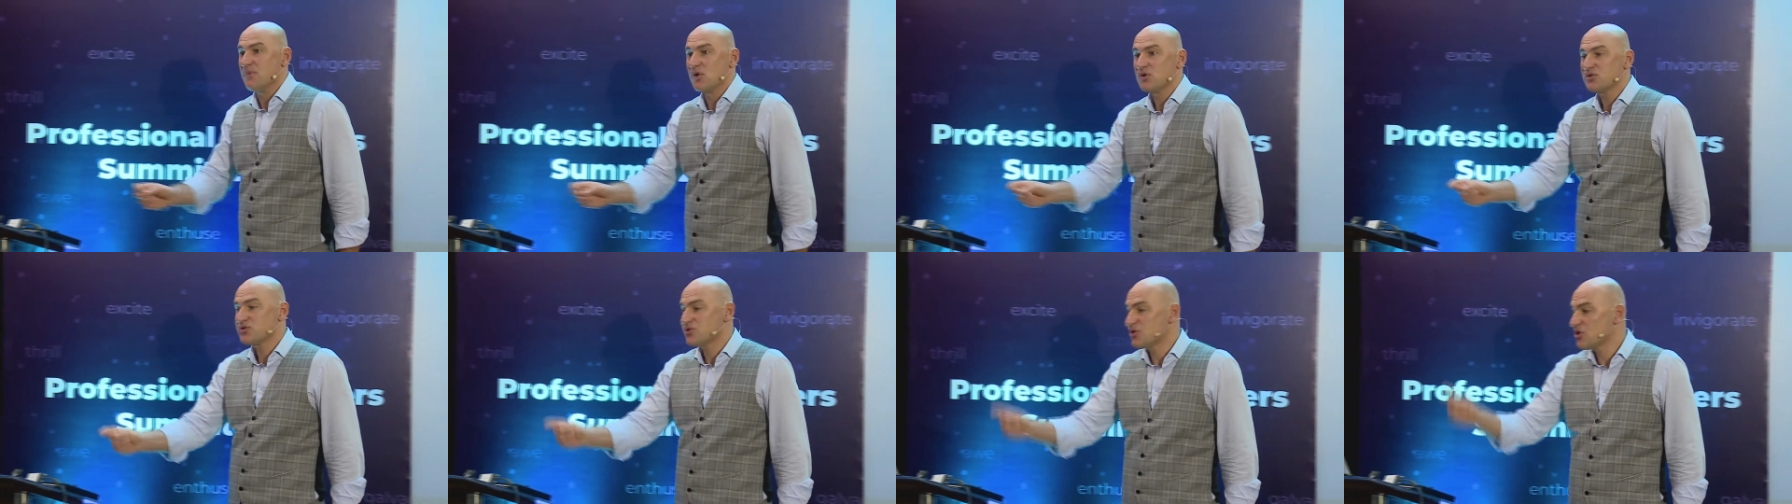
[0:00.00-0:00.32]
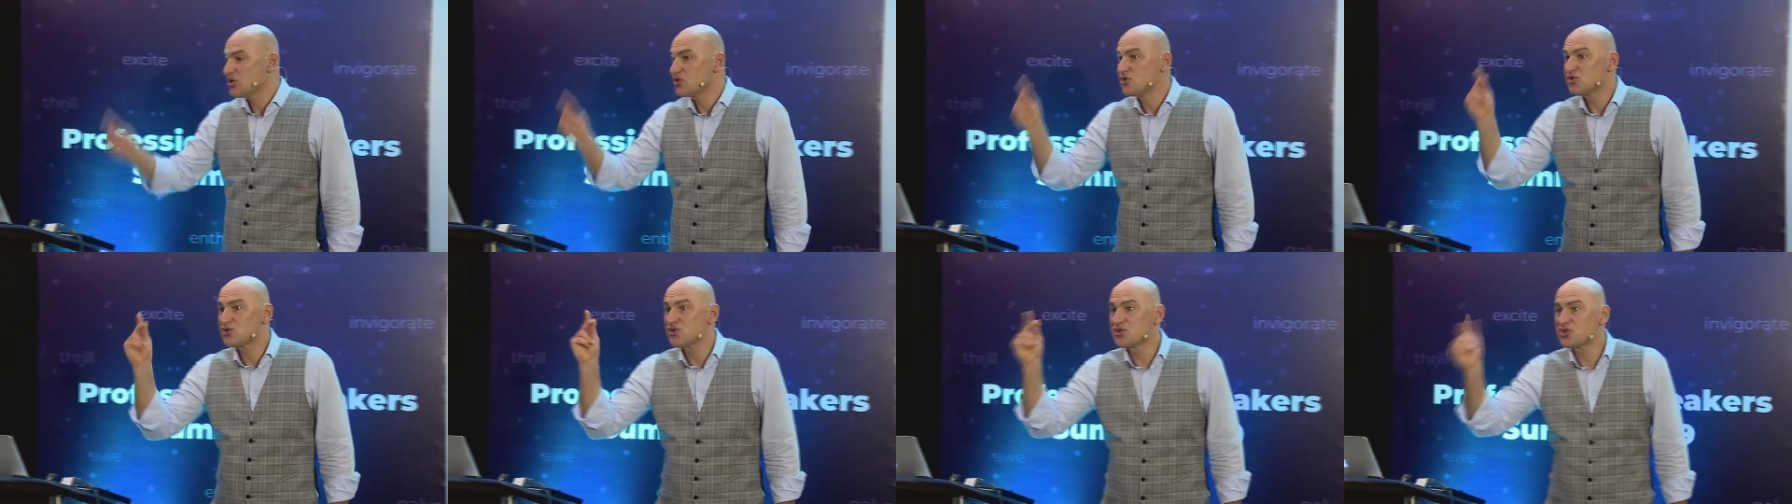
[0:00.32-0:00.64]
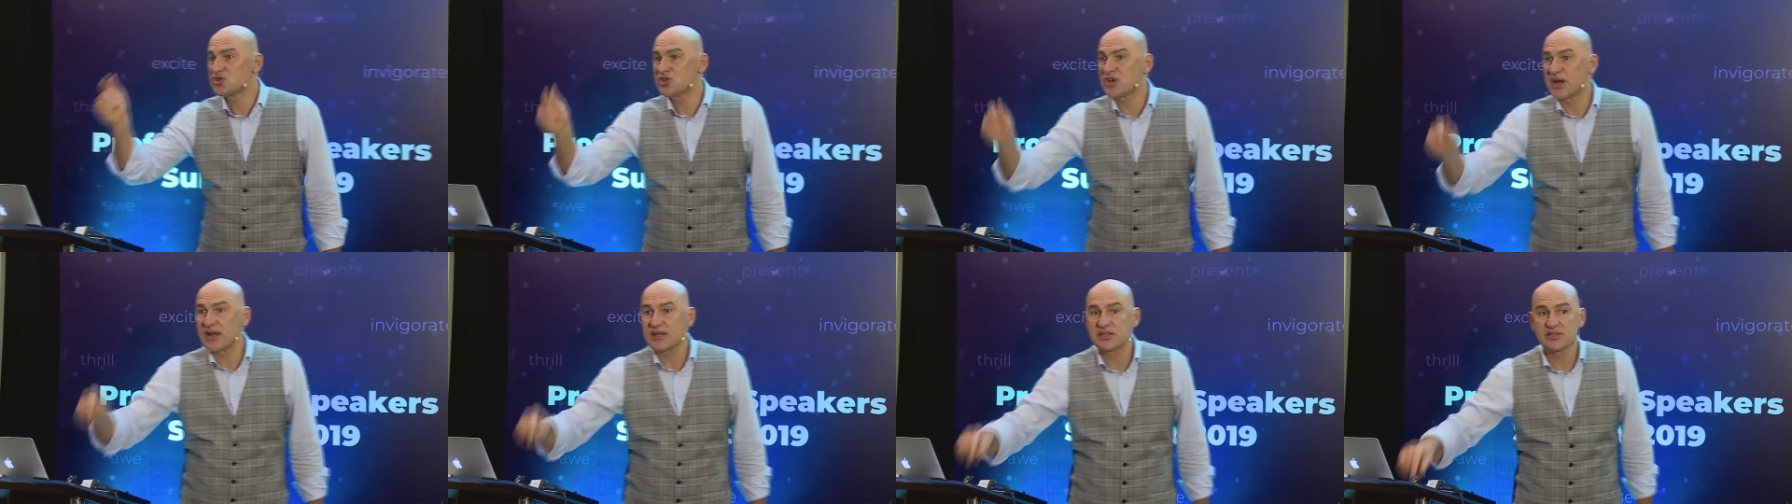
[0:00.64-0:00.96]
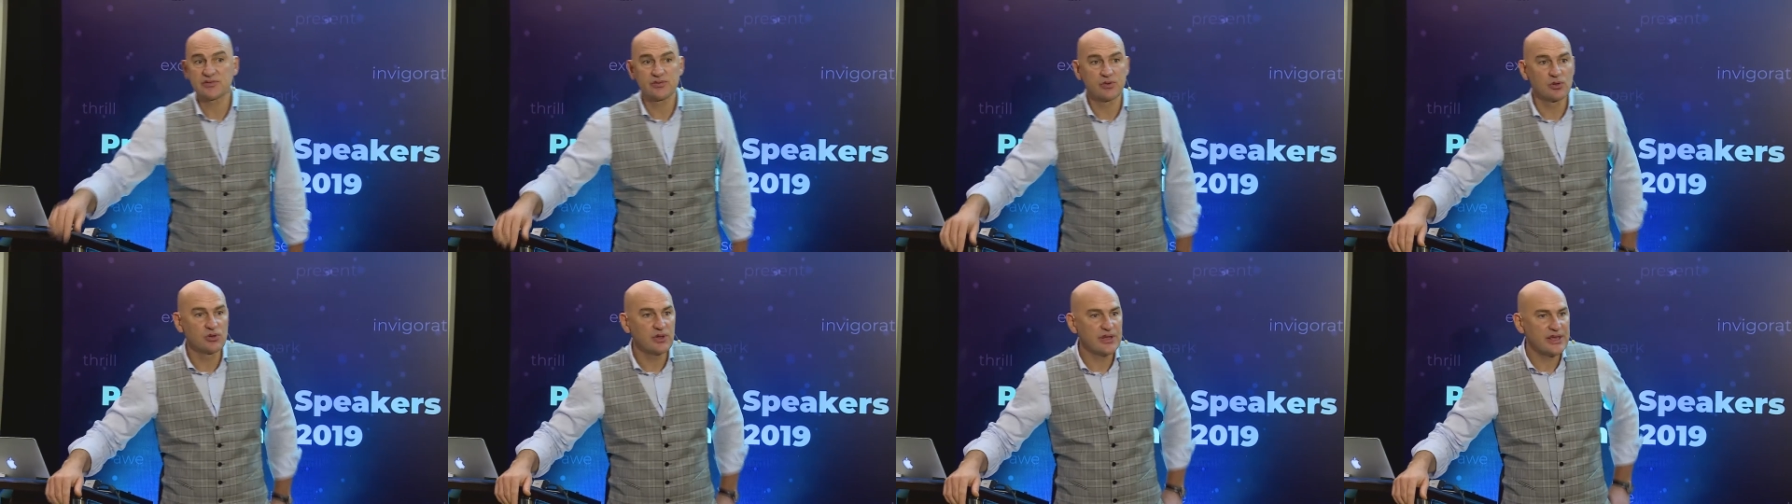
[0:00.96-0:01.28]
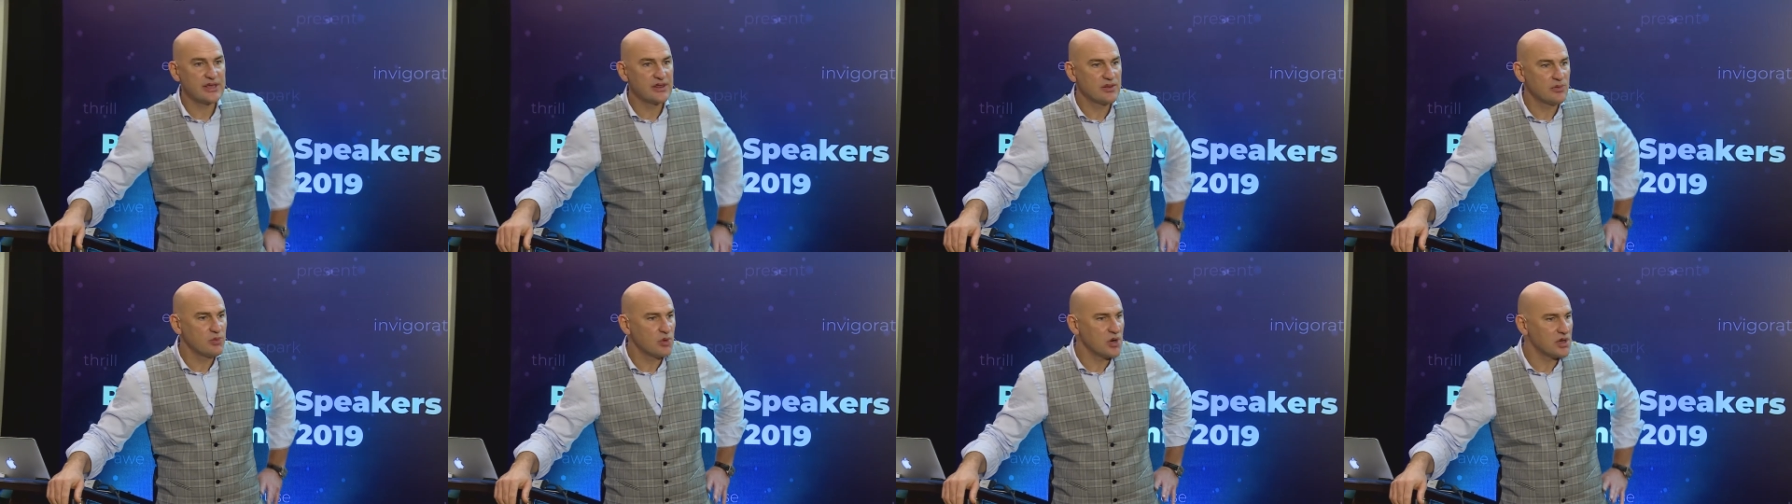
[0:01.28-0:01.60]
most stressful
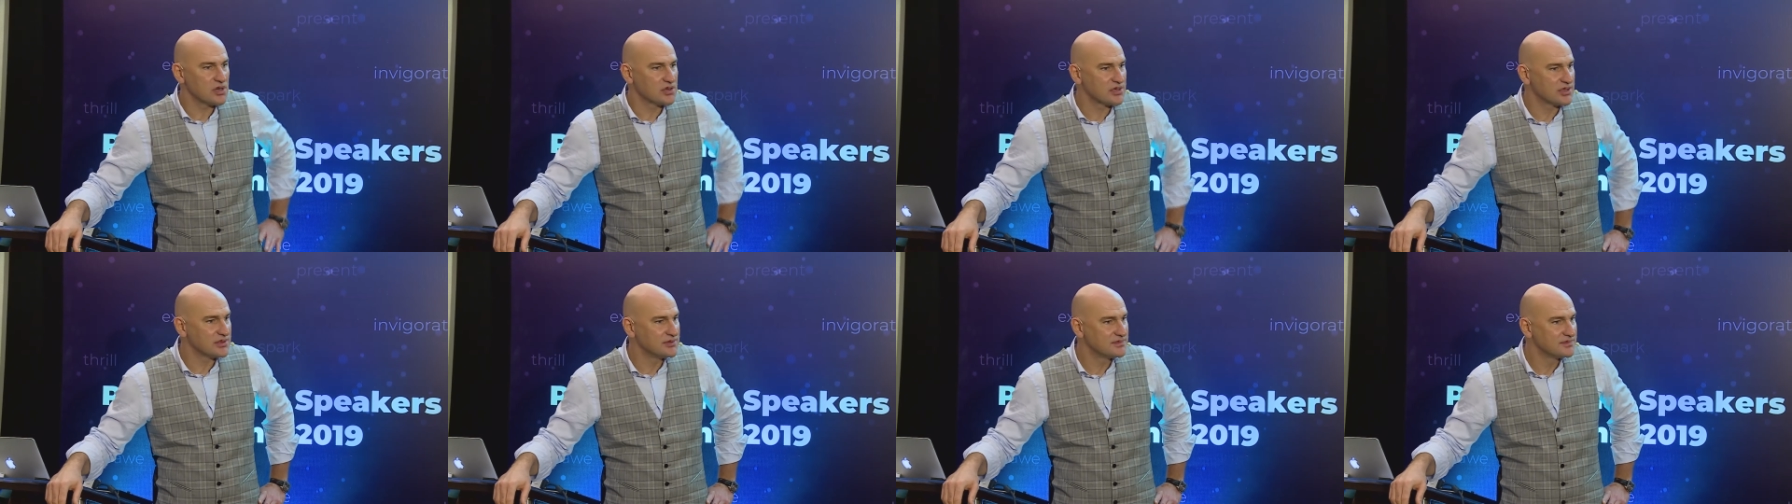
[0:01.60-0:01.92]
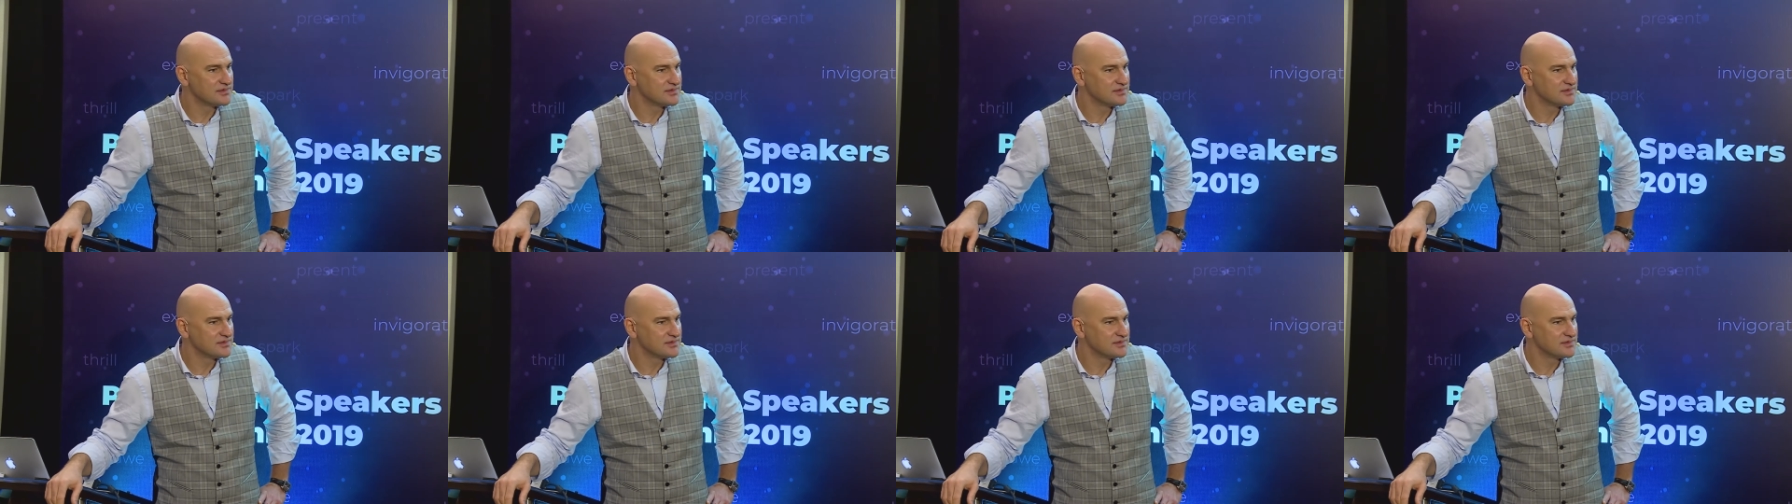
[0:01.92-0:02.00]
in the world.